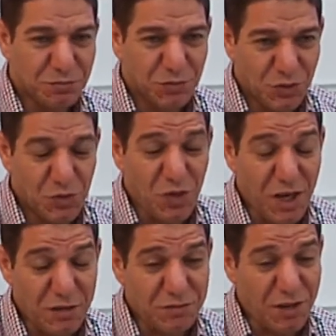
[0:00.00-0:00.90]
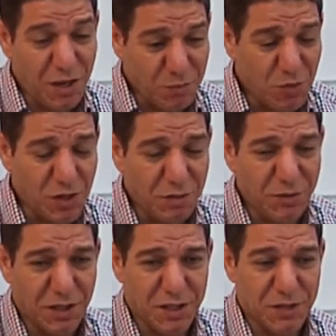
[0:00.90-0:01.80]
You have a moral
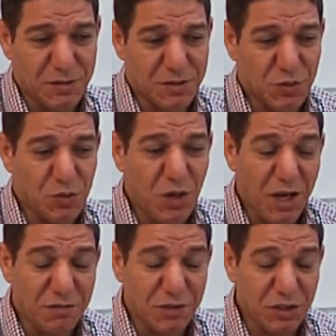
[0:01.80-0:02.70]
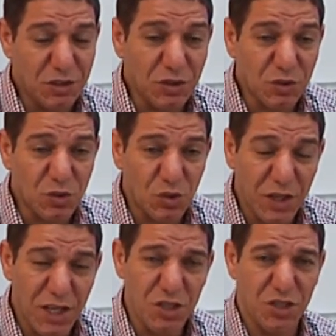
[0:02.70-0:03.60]
behind this. You have
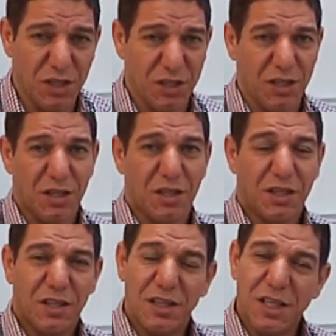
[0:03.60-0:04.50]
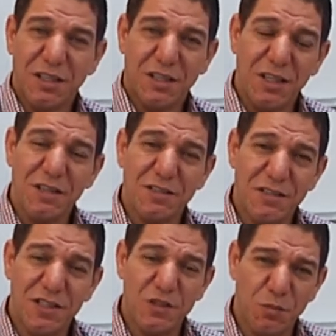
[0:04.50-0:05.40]
indoctrination that tells
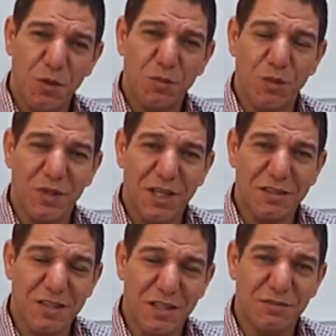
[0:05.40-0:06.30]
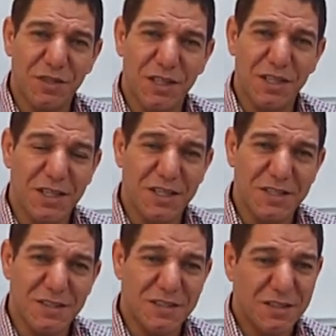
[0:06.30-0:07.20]
these people that slavery
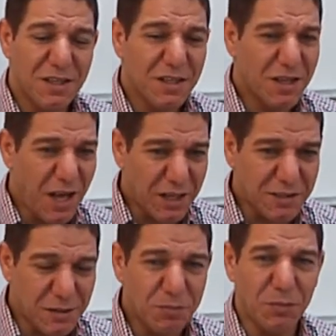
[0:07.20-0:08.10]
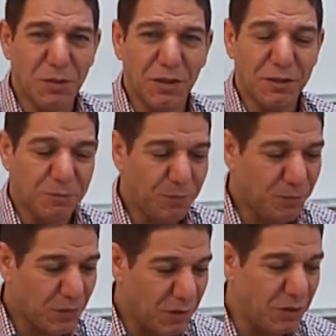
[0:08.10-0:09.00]
is acceptable.
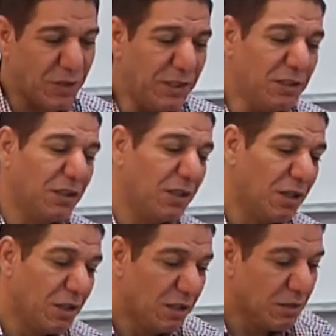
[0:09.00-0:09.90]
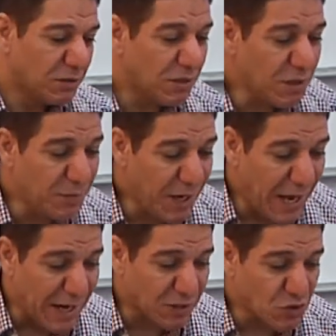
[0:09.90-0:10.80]
Okay? Terrible
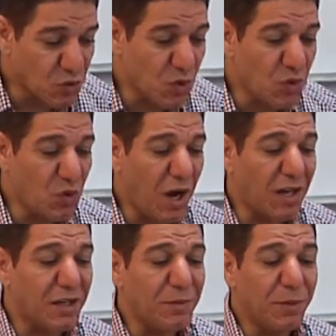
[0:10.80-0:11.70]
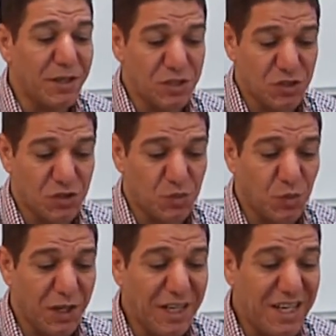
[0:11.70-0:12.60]
acts go unpunished,
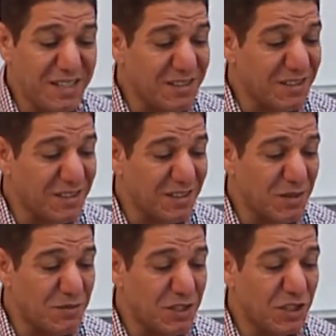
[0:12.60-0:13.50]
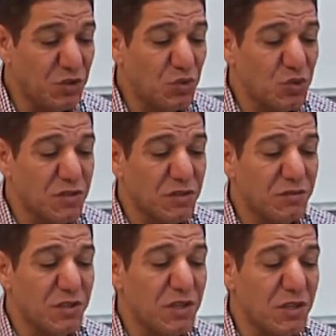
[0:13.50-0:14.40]
while lesser crimes lead to
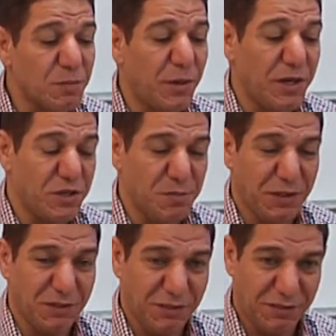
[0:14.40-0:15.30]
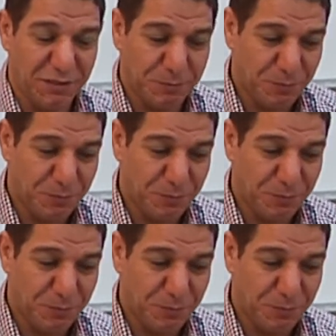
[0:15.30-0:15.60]
severe punishment.